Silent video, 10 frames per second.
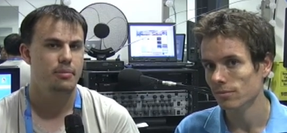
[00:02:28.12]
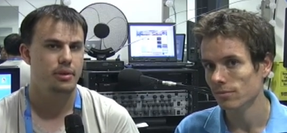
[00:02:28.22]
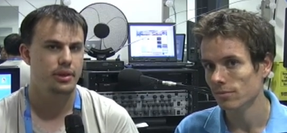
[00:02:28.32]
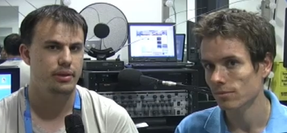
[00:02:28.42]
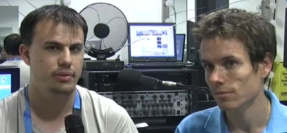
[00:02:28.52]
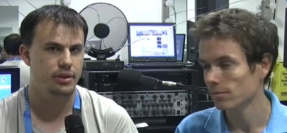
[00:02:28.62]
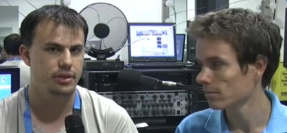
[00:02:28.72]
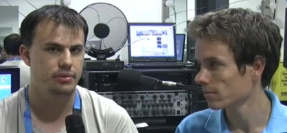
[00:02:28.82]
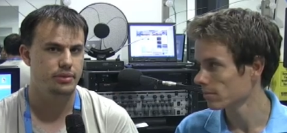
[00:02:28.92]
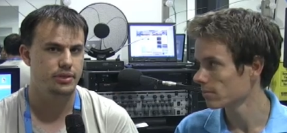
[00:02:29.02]
Speaker 1: but I think
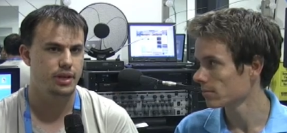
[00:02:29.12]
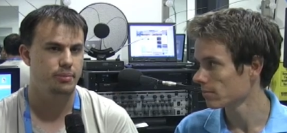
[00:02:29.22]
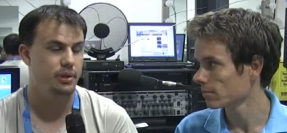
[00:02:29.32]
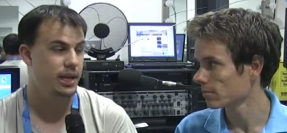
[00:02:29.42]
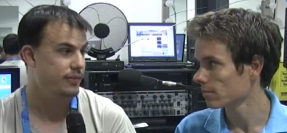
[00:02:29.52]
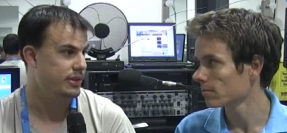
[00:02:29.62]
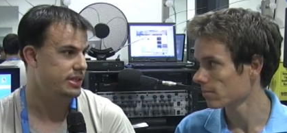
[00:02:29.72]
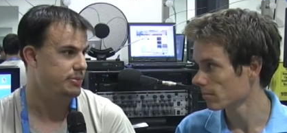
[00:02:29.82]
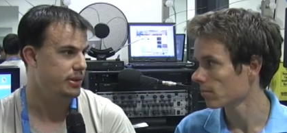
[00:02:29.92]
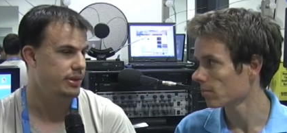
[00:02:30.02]
Roger will show plenty of
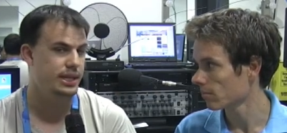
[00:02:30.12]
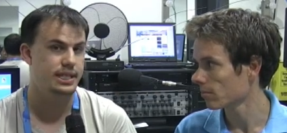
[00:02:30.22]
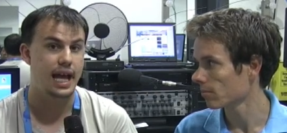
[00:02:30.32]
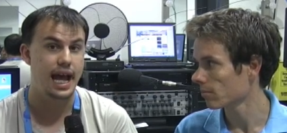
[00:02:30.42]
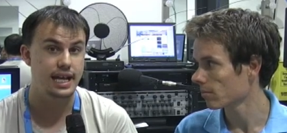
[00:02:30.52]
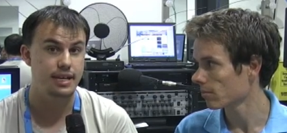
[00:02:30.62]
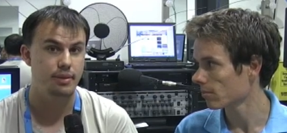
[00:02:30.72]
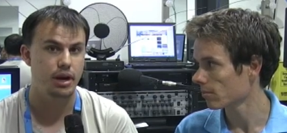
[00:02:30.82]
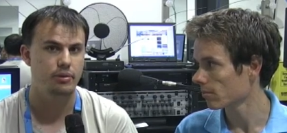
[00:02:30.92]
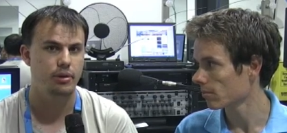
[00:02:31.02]
experience. Andy
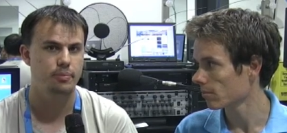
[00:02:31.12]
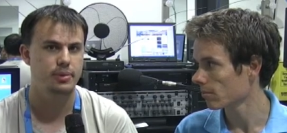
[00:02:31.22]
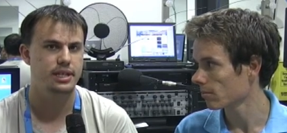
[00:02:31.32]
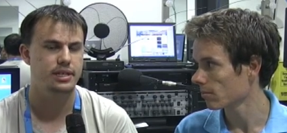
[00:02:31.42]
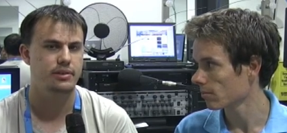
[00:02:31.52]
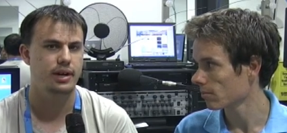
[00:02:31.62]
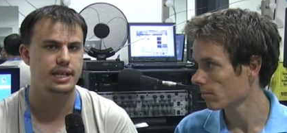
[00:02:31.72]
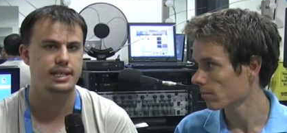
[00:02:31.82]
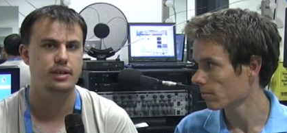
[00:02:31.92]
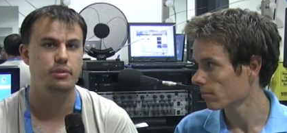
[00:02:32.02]
Murray won't be
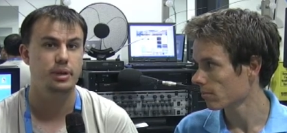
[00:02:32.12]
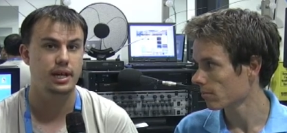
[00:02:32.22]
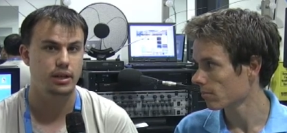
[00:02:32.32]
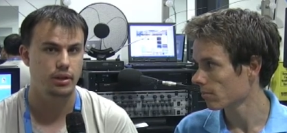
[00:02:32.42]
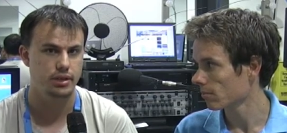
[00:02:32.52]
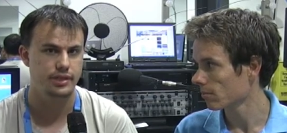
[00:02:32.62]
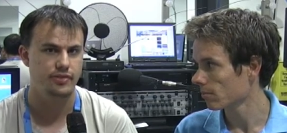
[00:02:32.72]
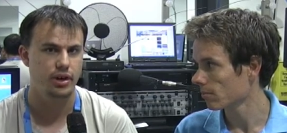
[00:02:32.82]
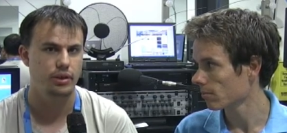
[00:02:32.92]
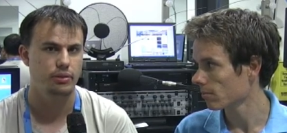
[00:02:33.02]
disgraced. It'll be a close
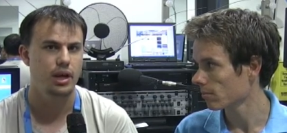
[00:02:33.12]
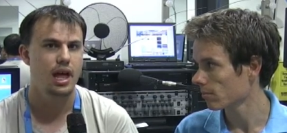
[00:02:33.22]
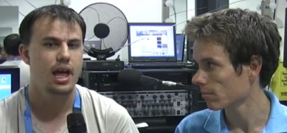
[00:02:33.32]
final,